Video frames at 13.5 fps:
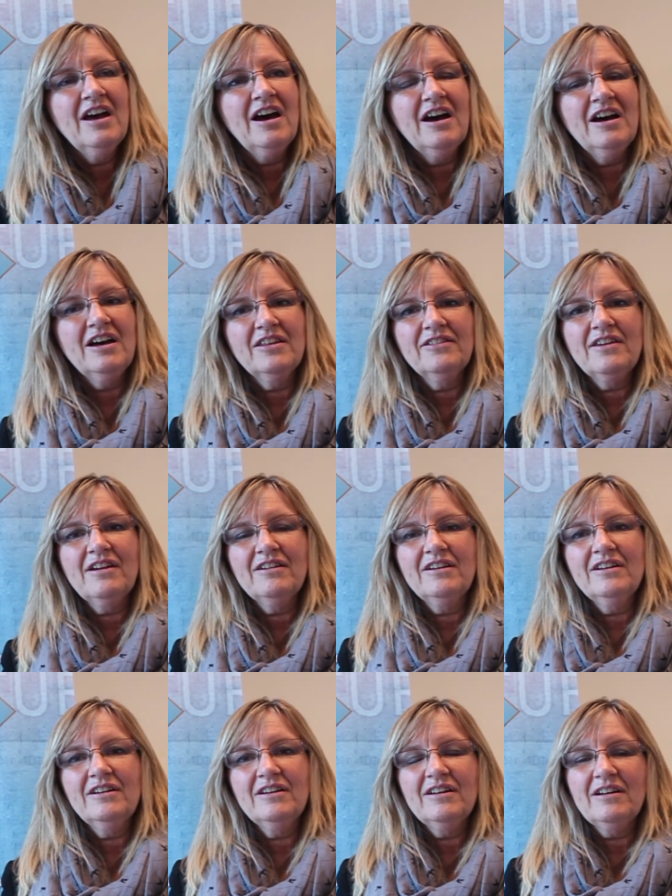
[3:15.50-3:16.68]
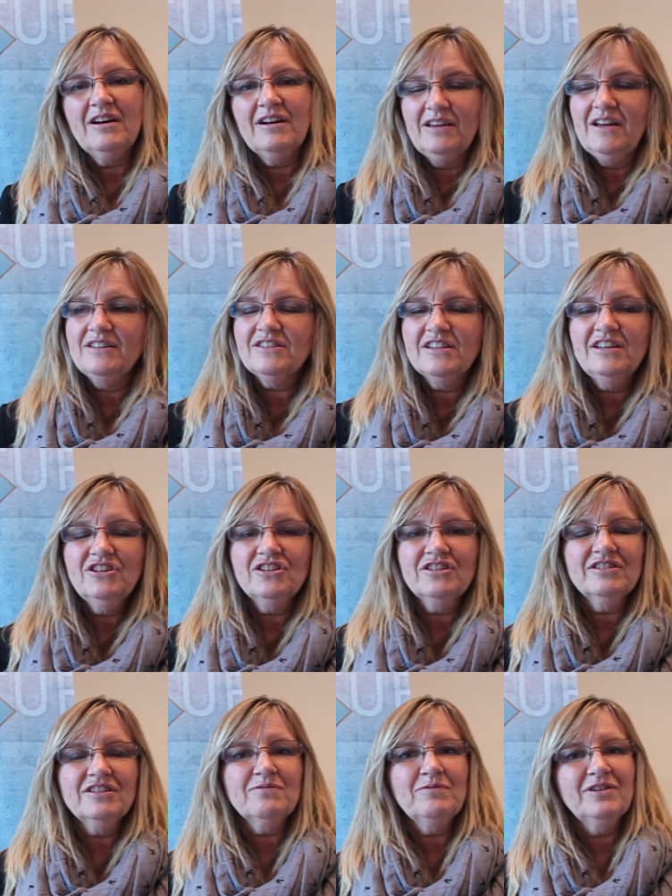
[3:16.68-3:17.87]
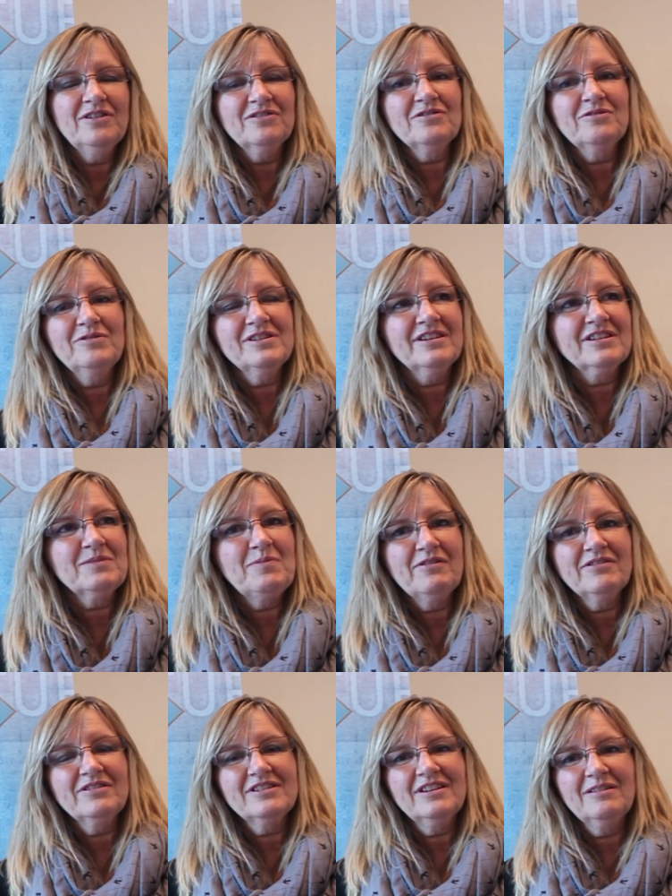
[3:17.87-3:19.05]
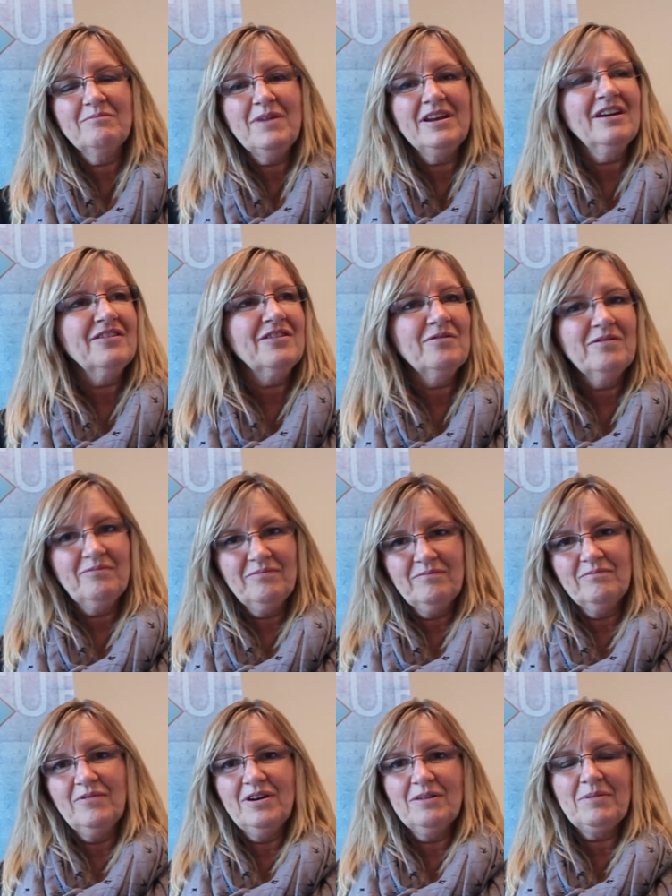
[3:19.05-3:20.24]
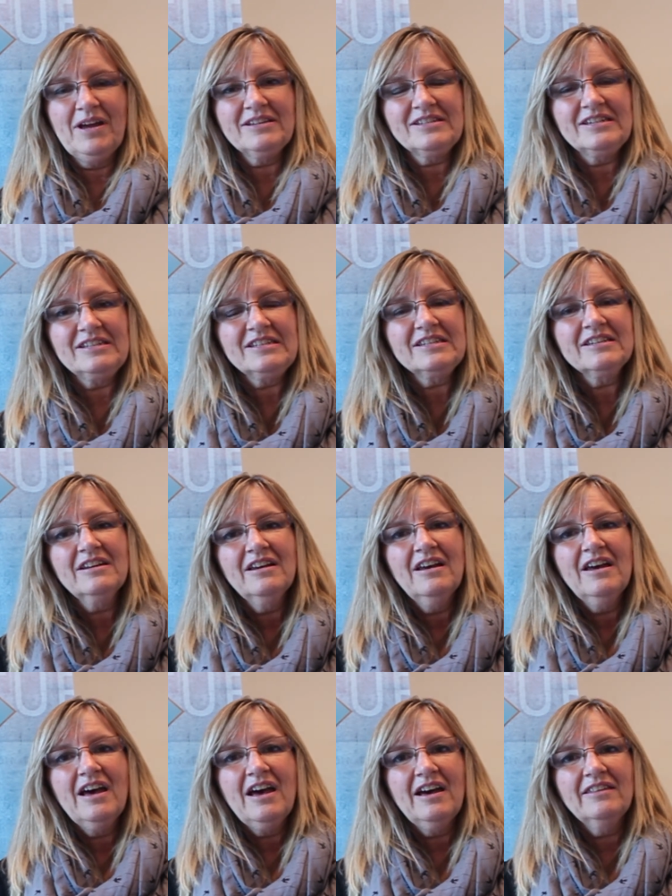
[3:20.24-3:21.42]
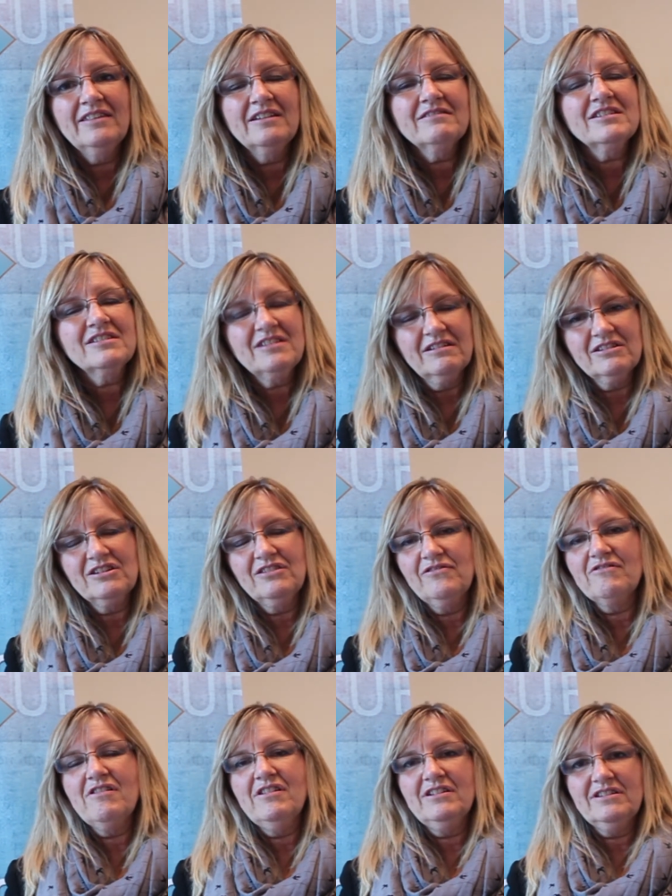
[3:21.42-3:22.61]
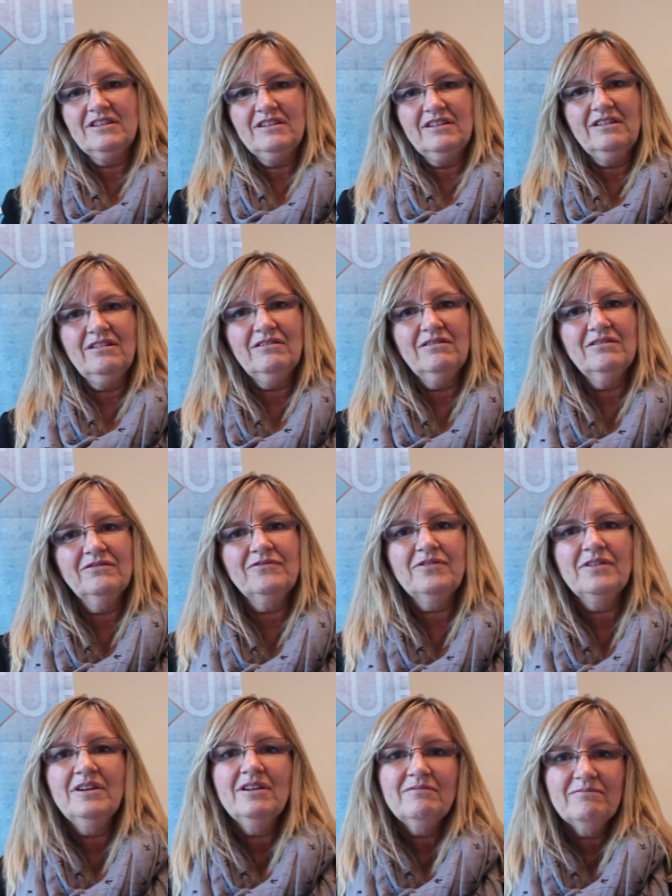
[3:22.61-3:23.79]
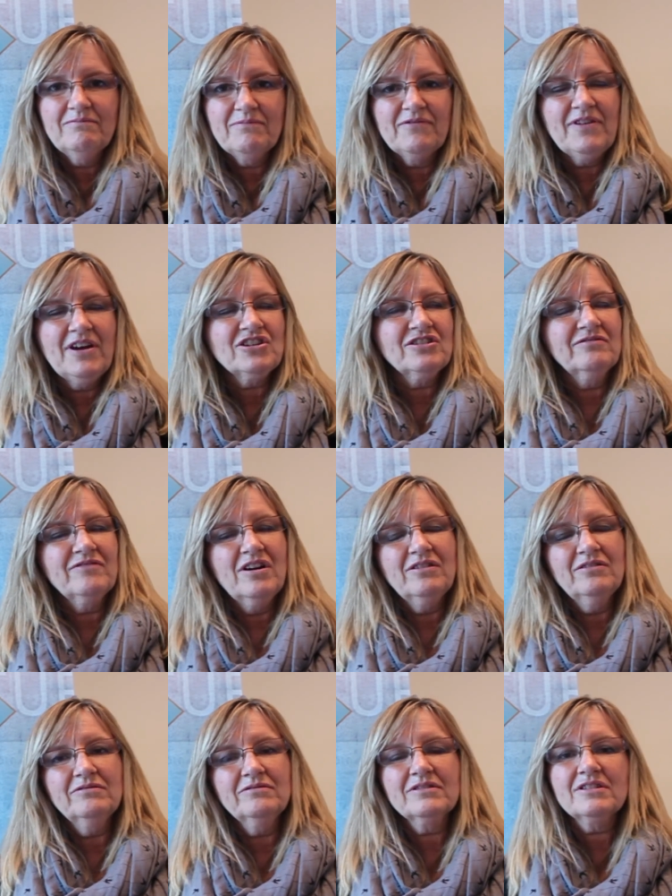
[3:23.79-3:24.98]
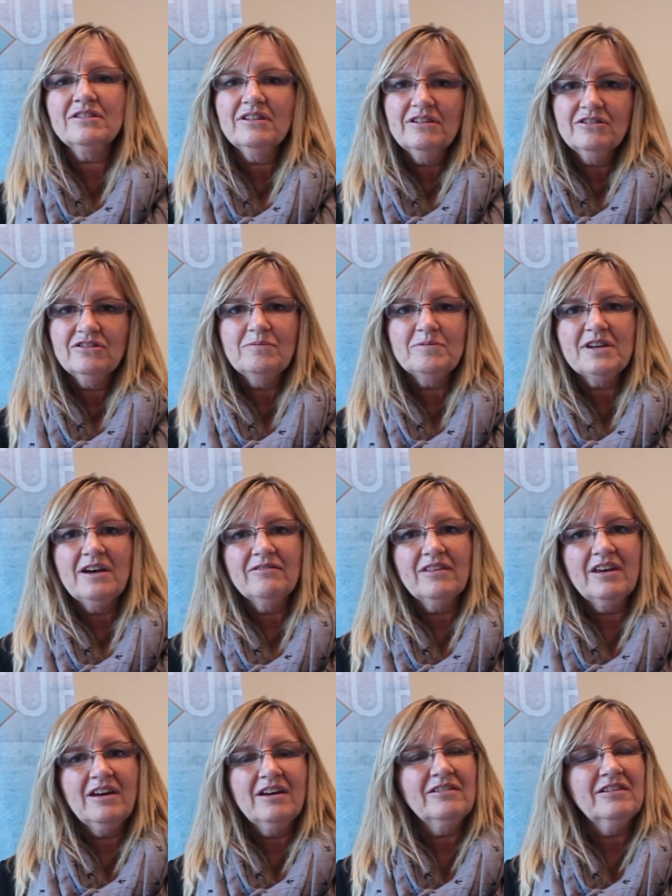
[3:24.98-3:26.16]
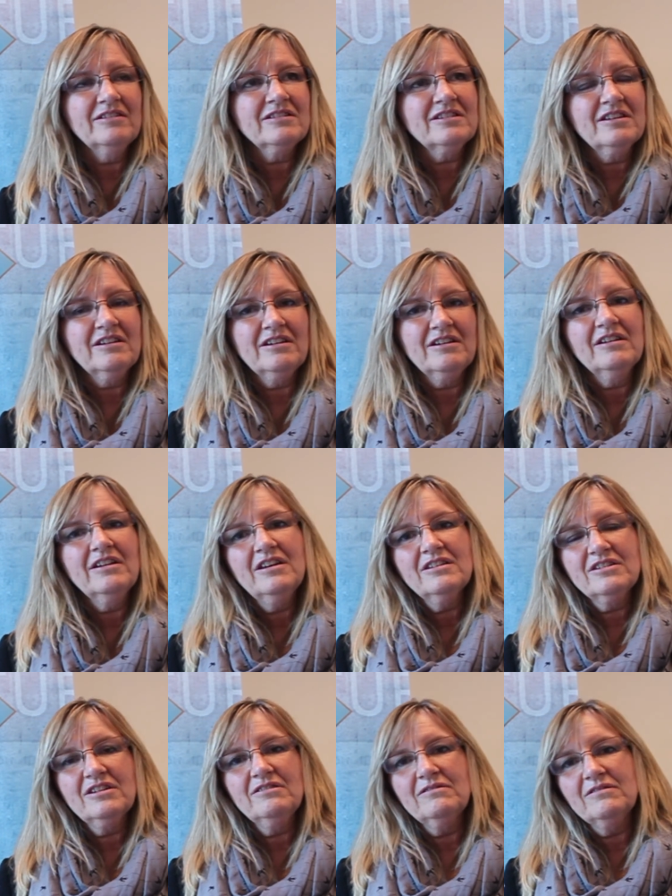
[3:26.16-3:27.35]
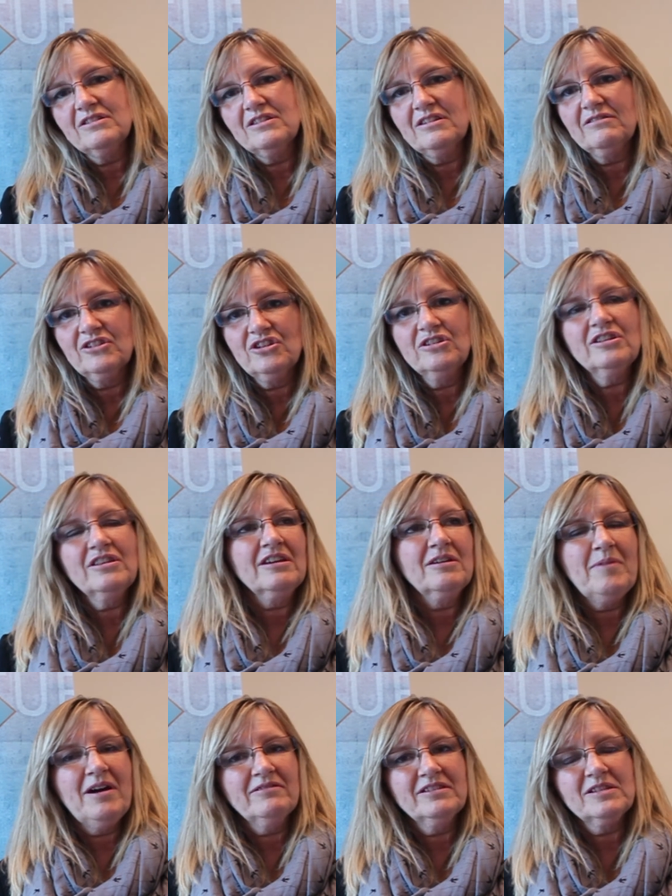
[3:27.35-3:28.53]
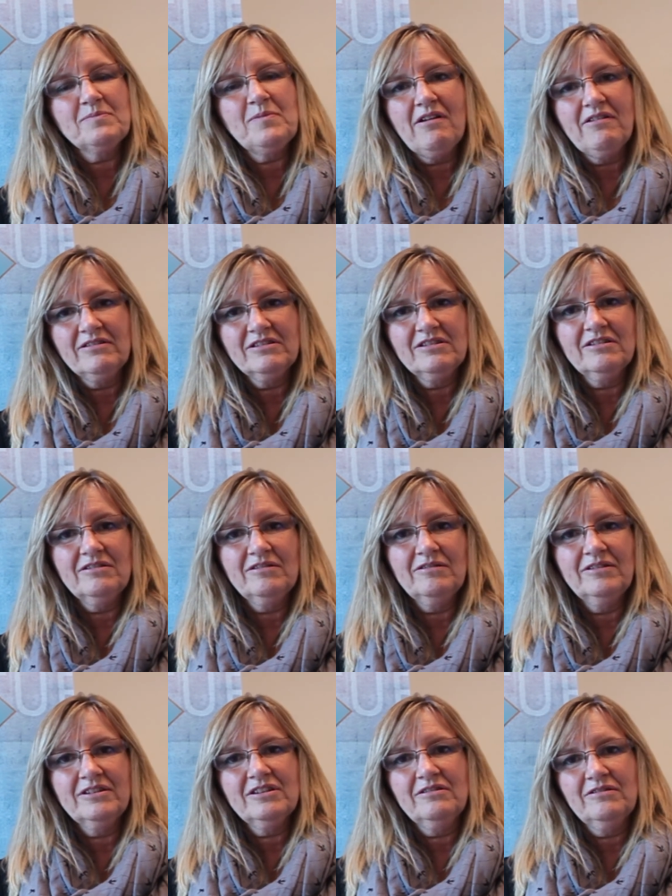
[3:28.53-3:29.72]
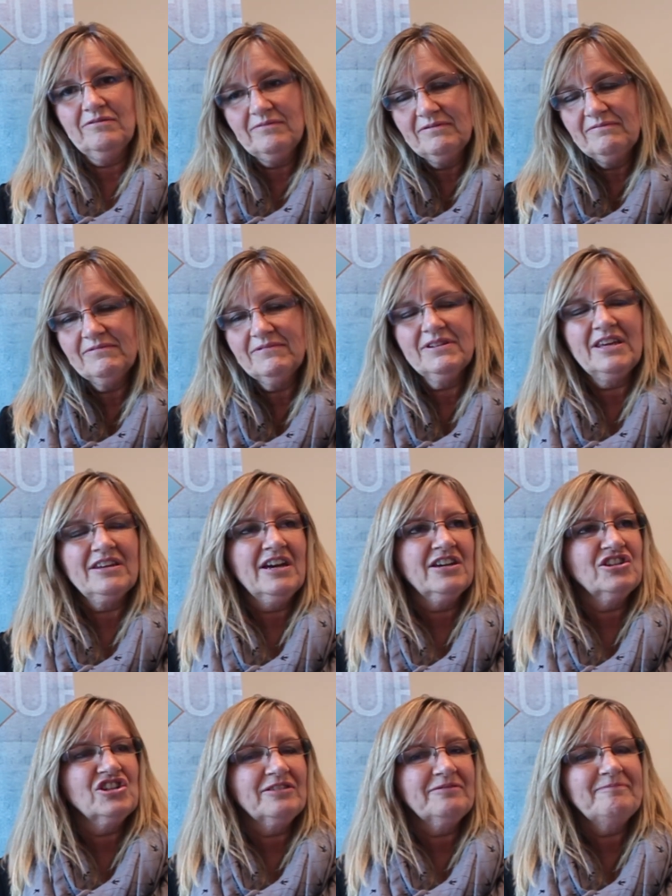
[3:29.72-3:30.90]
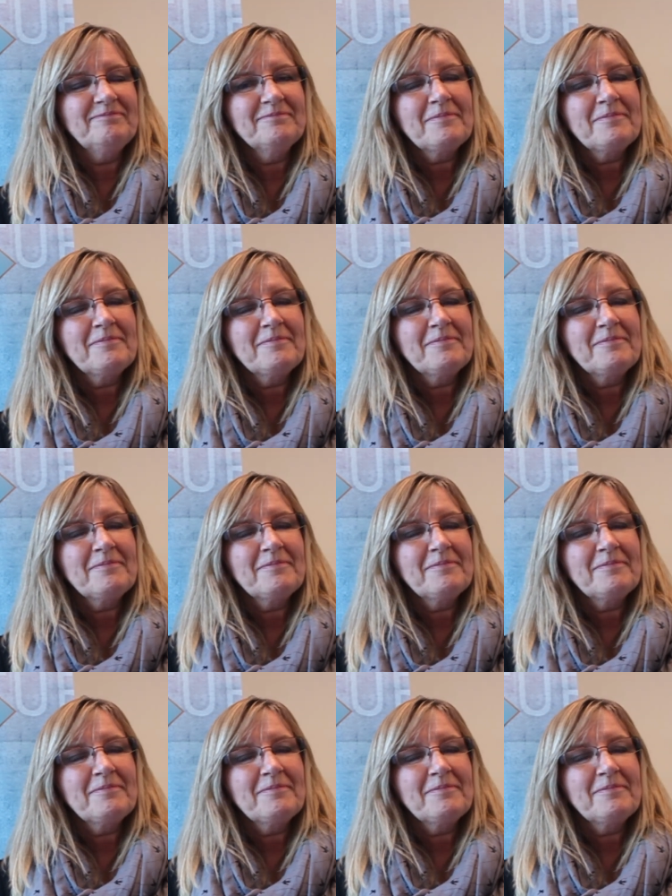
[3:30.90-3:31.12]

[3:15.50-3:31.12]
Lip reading: As teachers, we're not always experienced in many other workplaces, and there's such a variety of professional roles, jobs out there that students should think about aspiring to engage in.